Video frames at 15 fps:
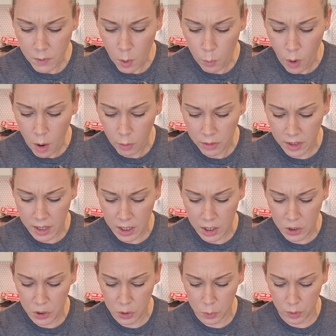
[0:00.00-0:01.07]
what the
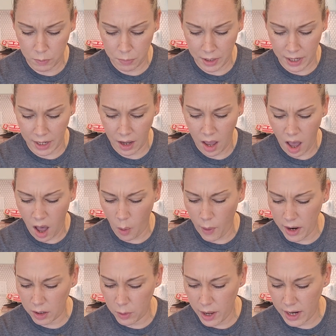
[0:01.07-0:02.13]
issues would be. Oh,
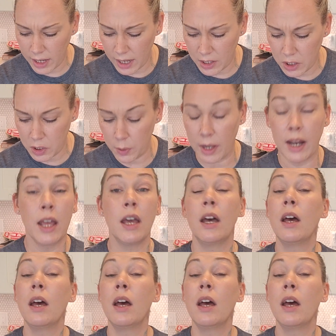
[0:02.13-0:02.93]
I don't know how to get to it.